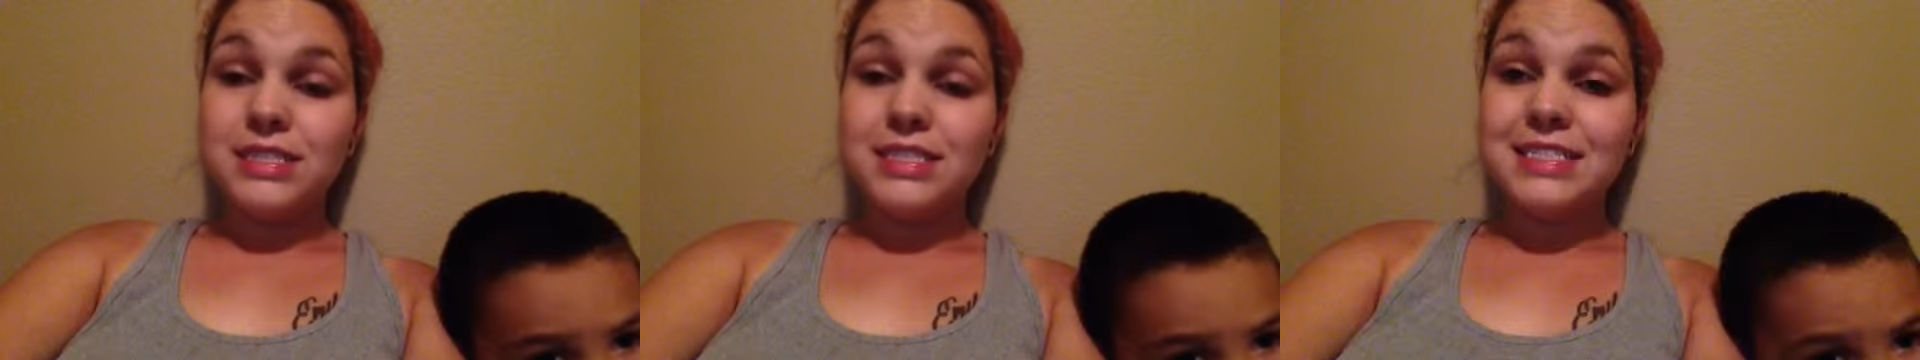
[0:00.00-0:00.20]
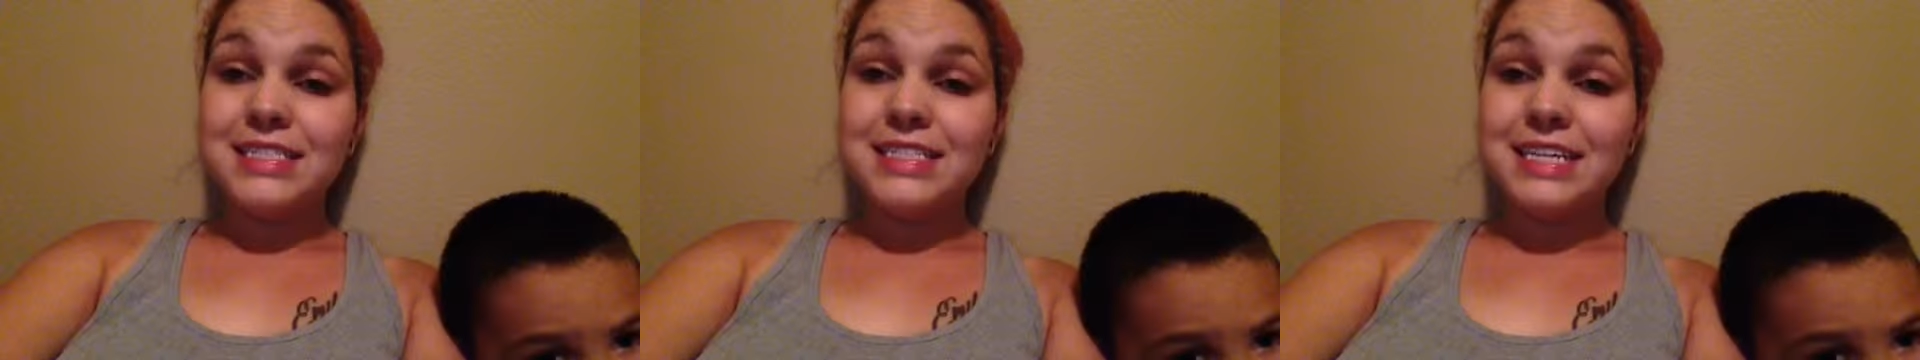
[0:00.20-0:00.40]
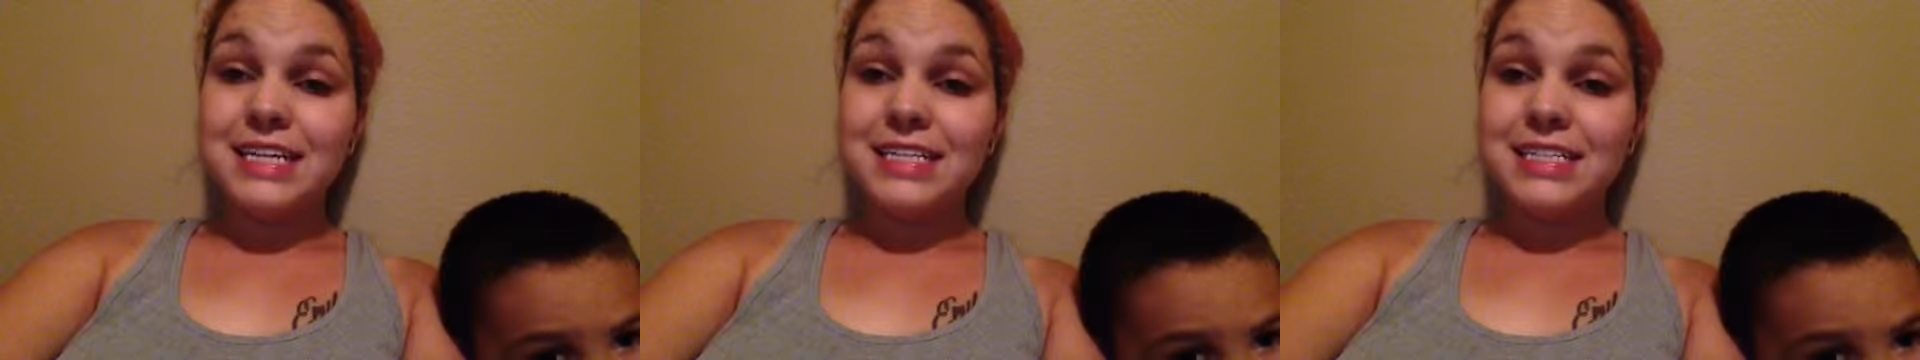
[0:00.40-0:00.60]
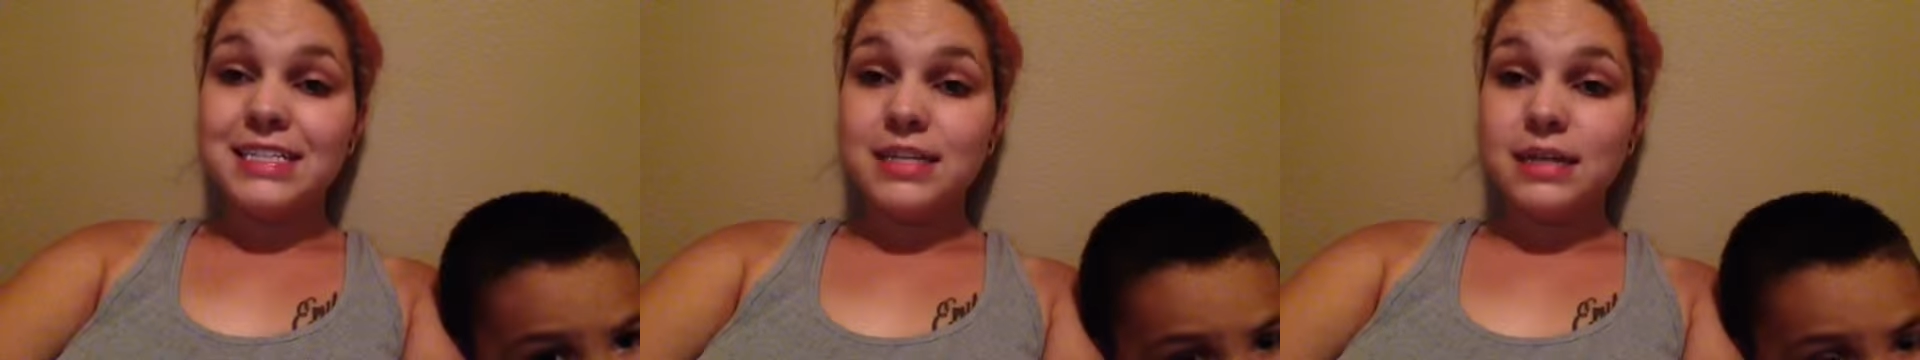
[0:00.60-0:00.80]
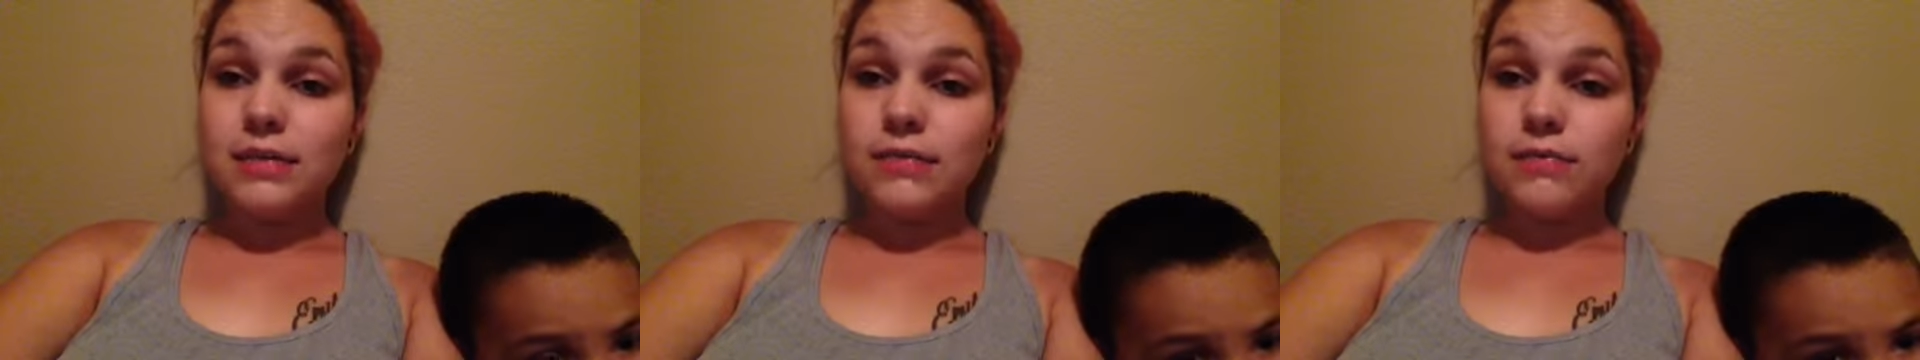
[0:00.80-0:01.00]

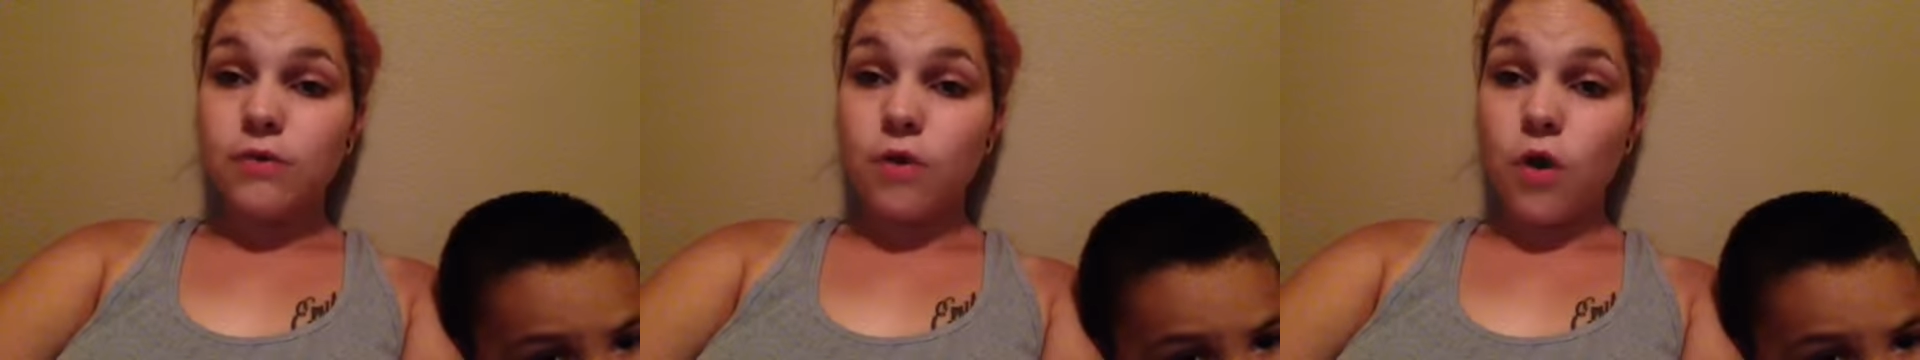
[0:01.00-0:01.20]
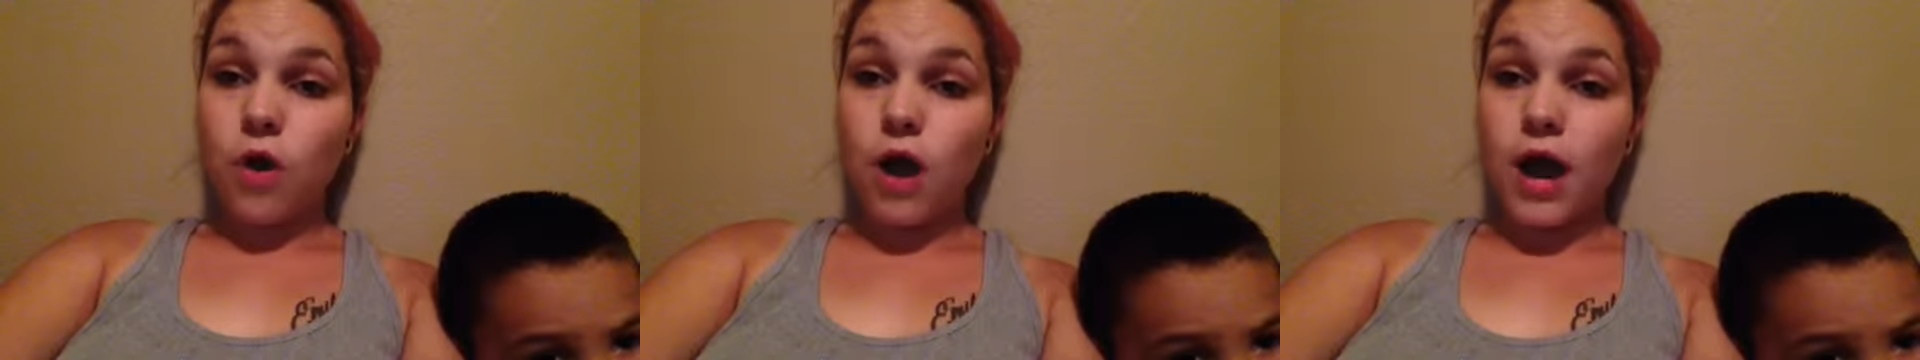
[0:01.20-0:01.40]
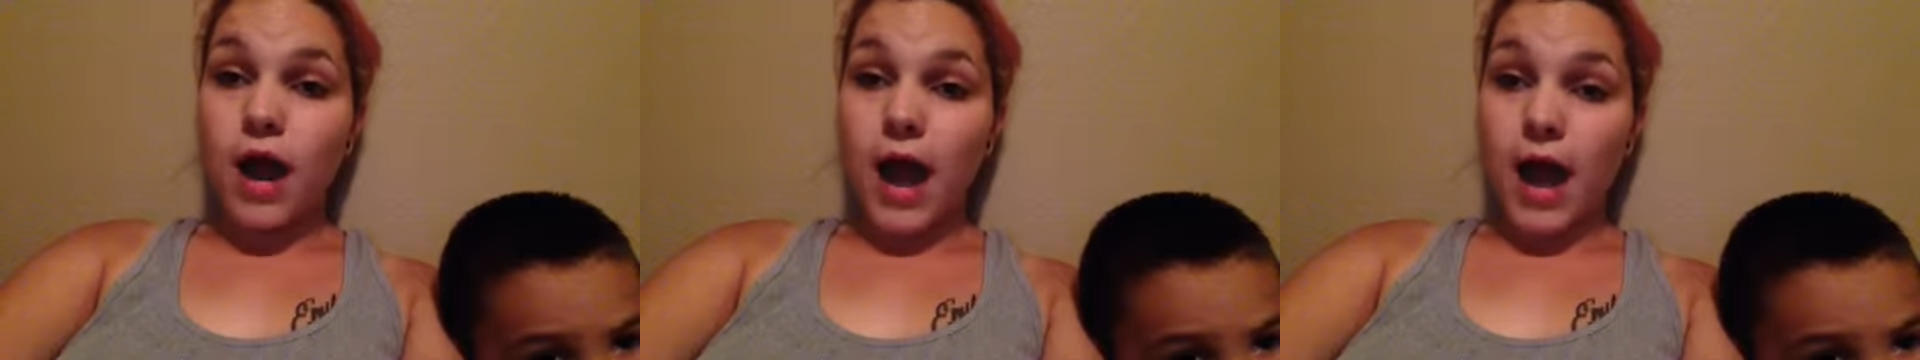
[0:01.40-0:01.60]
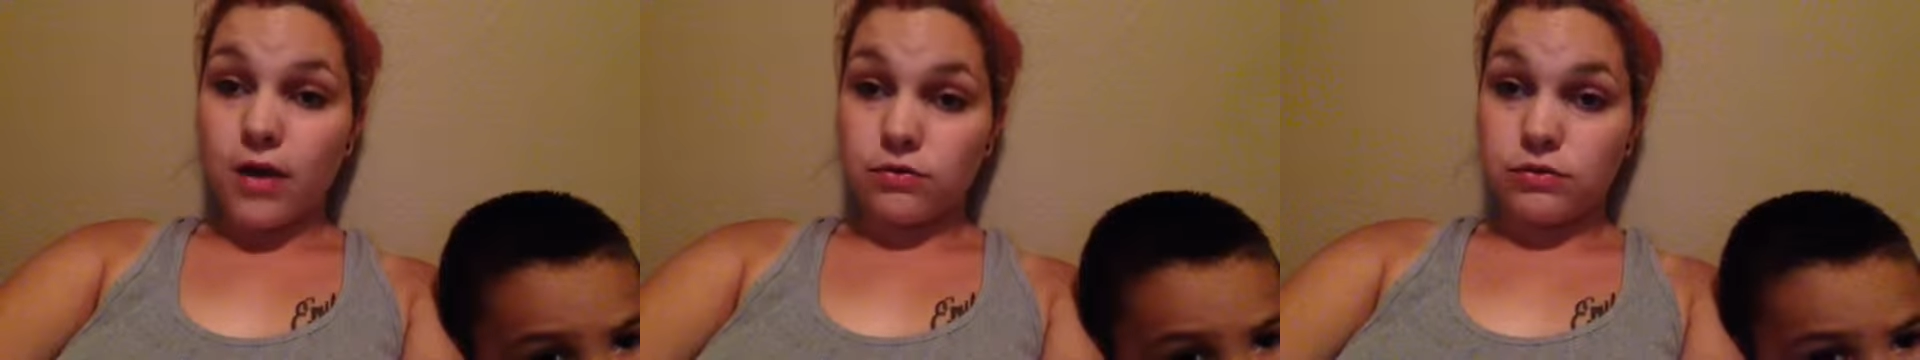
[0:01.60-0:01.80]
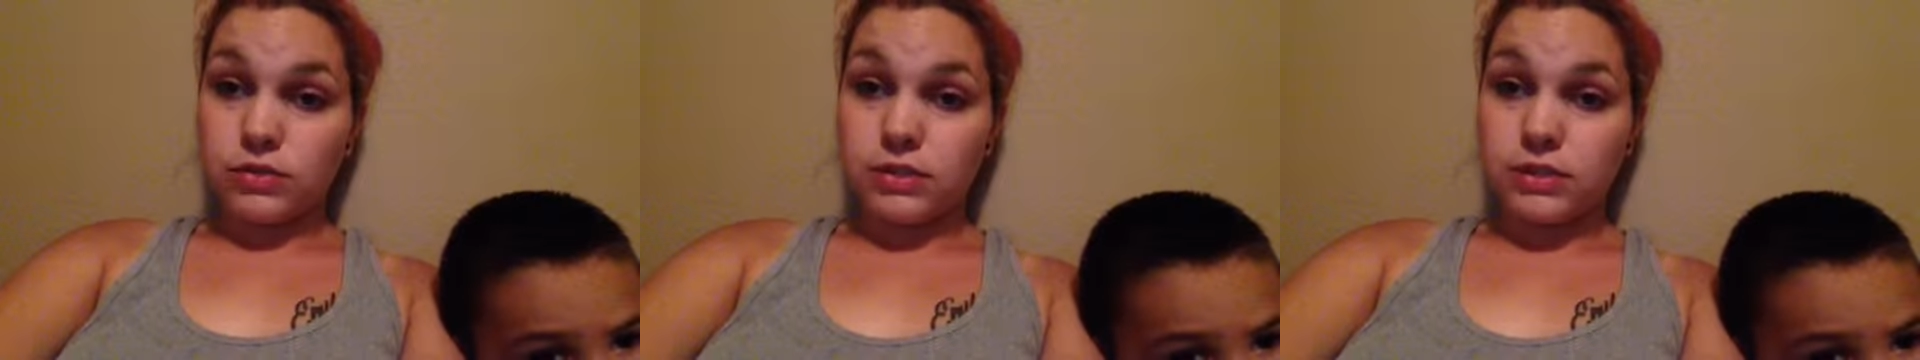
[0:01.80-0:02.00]
64
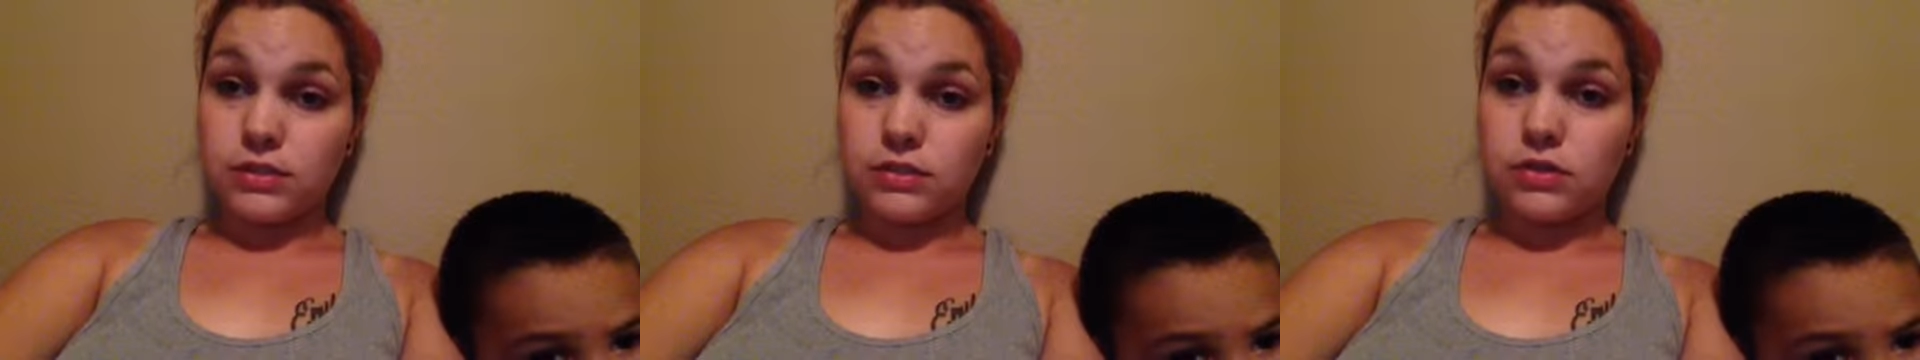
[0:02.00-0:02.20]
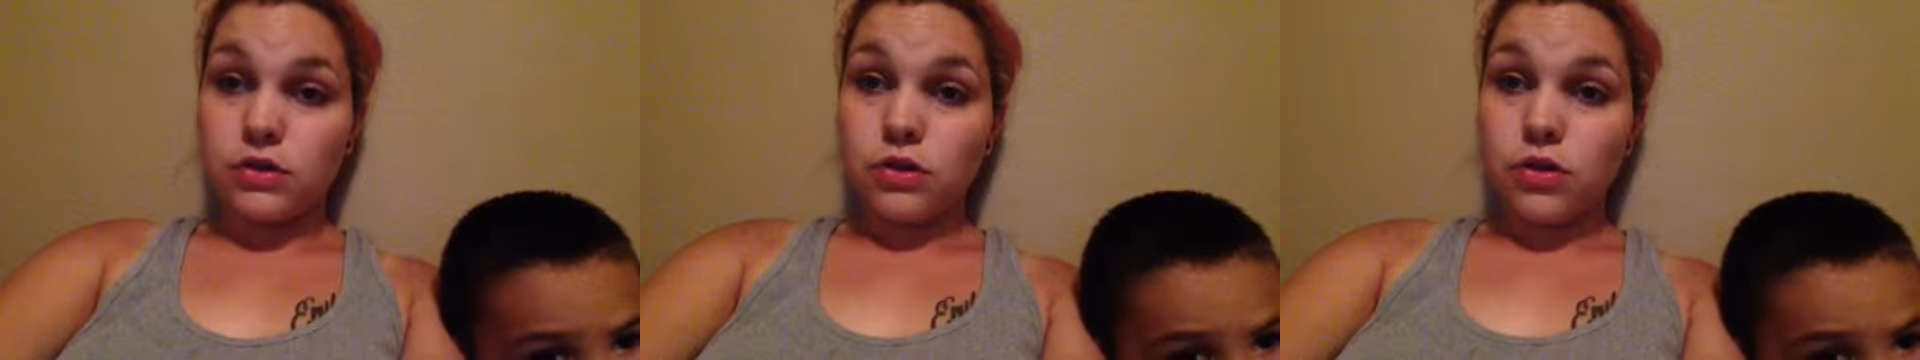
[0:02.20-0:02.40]
ounces,